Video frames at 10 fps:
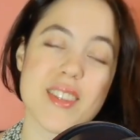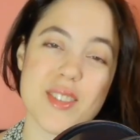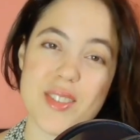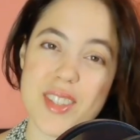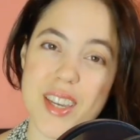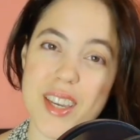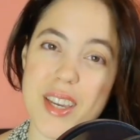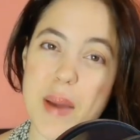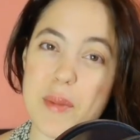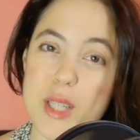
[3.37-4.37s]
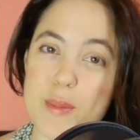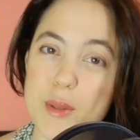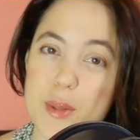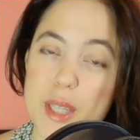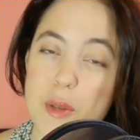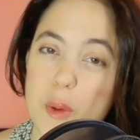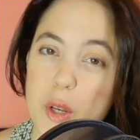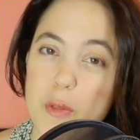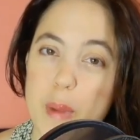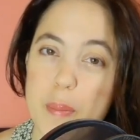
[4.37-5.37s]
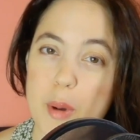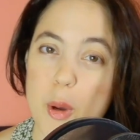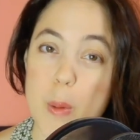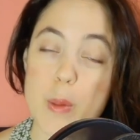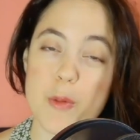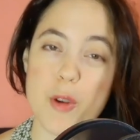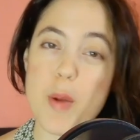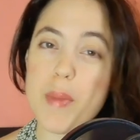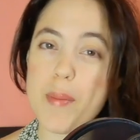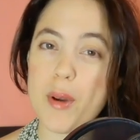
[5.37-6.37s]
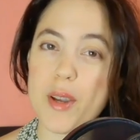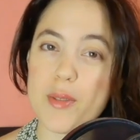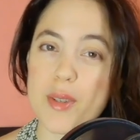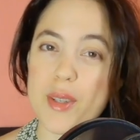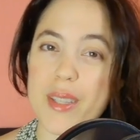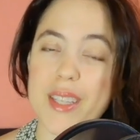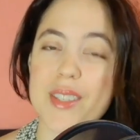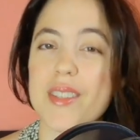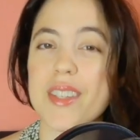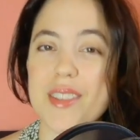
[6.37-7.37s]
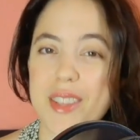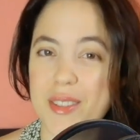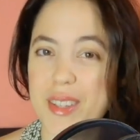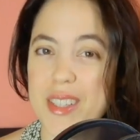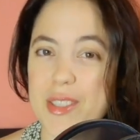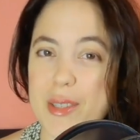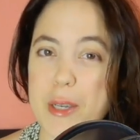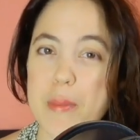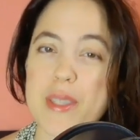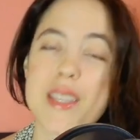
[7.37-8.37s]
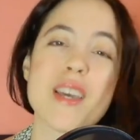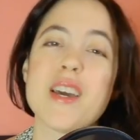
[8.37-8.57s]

Today, I'm going to be reading one of my poems from my poetry collection, Ethereal Dreams,